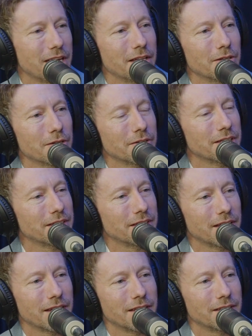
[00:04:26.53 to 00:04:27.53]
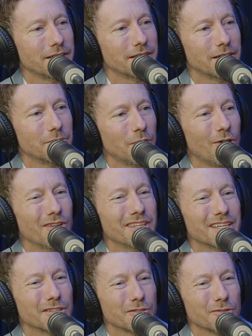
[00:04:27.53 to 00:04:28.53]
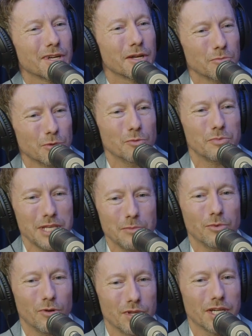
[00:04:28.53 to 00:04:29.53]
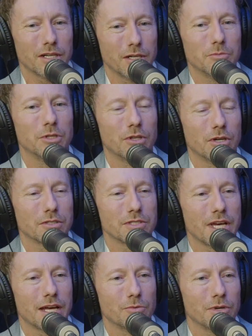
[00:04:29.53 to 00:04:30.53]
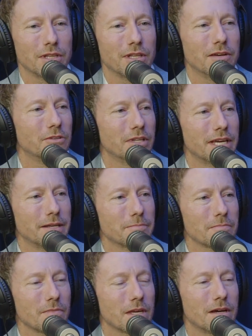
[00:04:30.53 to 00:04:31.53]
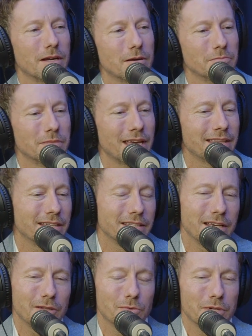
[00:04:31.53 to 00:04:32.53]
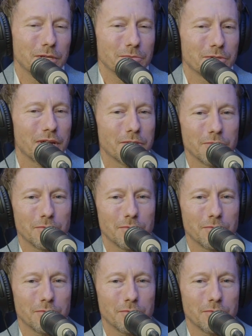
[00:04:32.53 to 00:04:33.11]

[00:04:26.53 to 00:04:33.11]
Taylor and all the incredible people that come alongside with Level 8. And then Keller Williams, right?